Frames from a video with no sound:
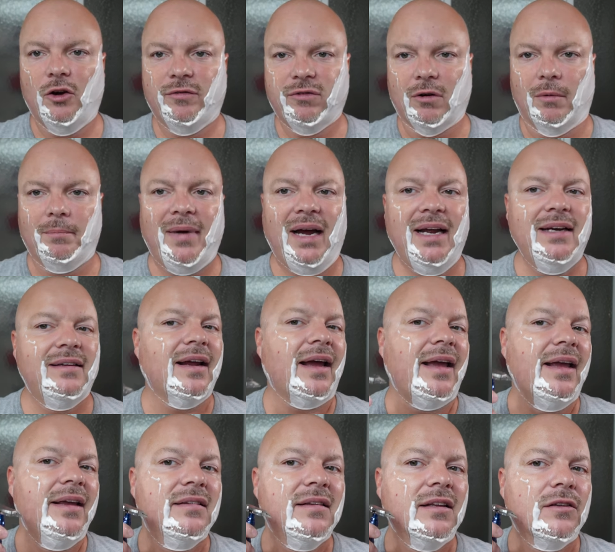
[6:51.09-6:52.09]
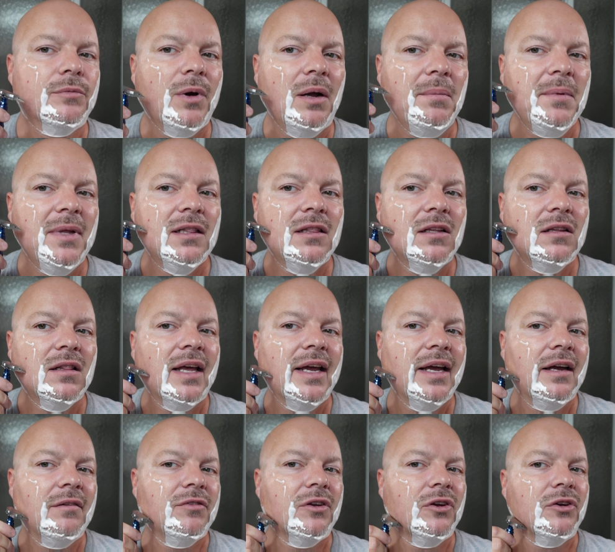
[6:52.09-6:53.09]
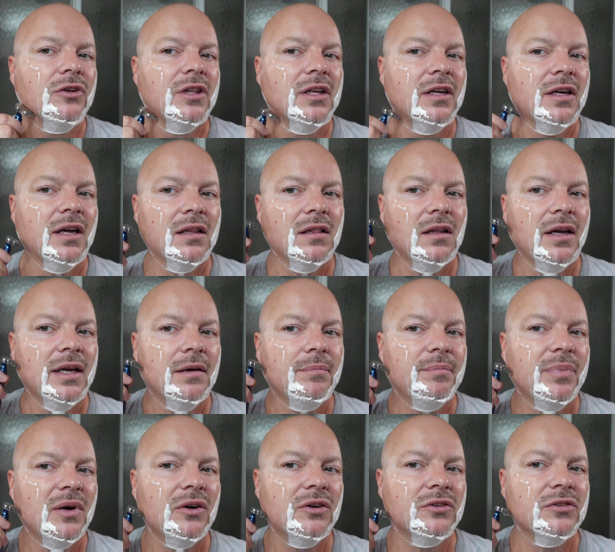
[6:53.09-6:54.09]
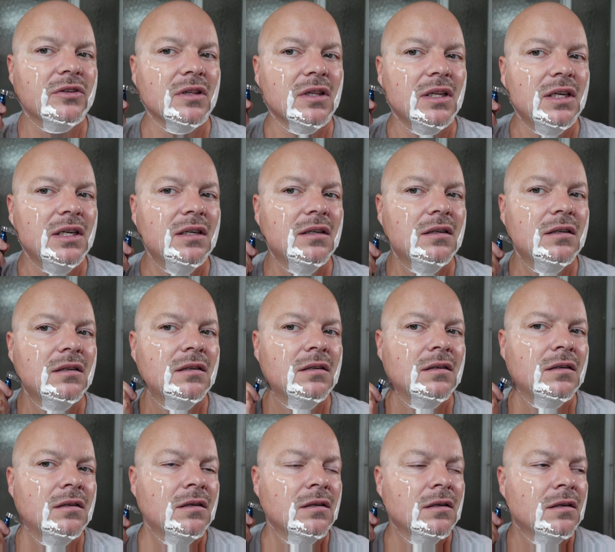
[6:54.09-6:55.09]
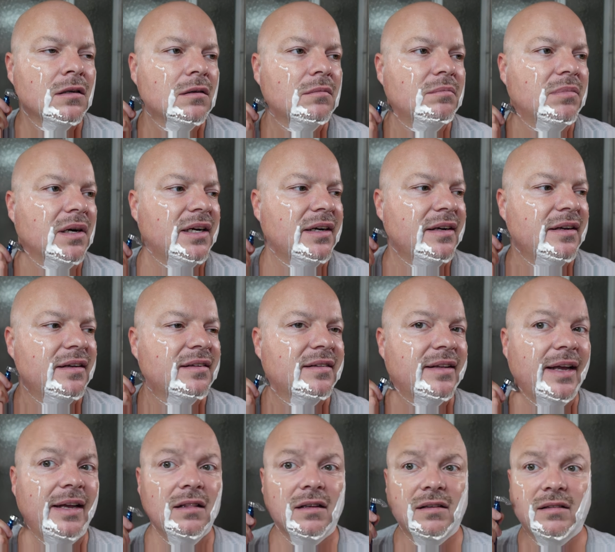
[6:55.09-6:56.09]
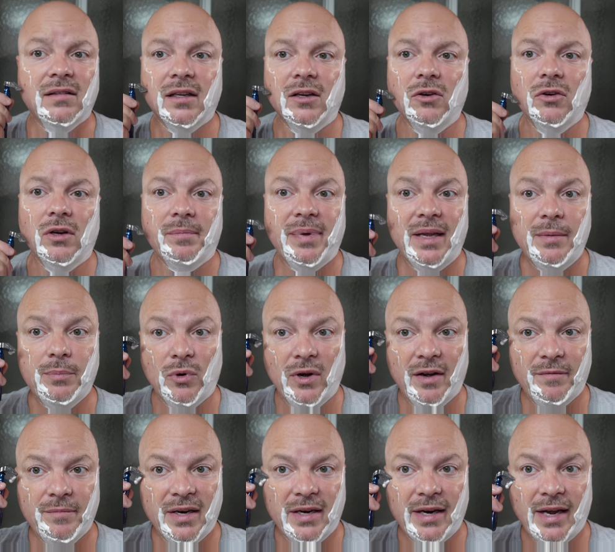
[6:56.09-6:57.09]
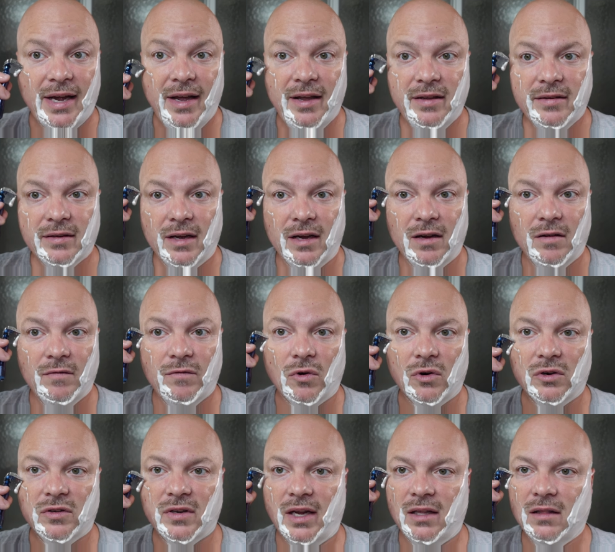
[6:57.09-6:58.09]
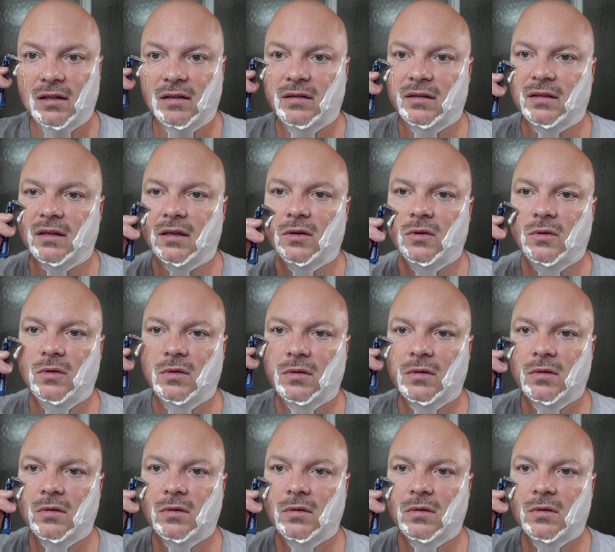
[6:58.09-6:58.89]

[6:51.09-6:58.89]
For my taste, it's probably a little heavier than I like personally, but it is stainless steel and people have been asking for stainless steel.